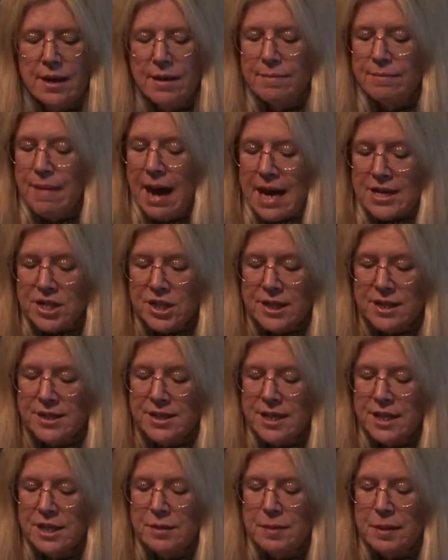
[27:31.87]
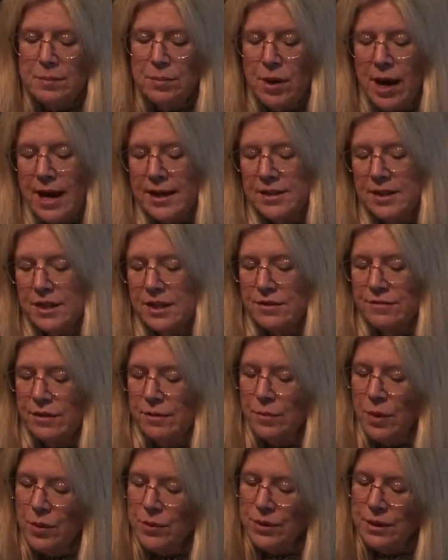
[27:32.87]
Magic is said to be practiced for
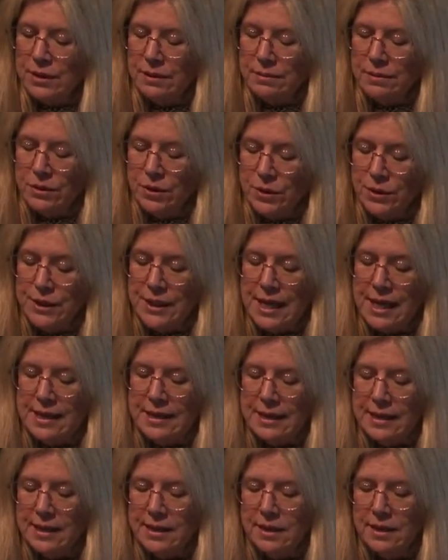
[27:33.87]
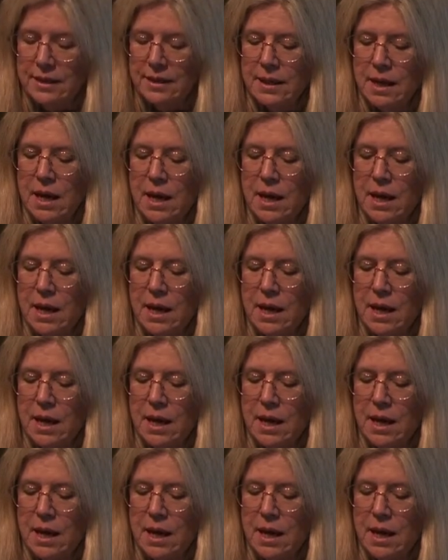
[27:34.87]
both good and ill.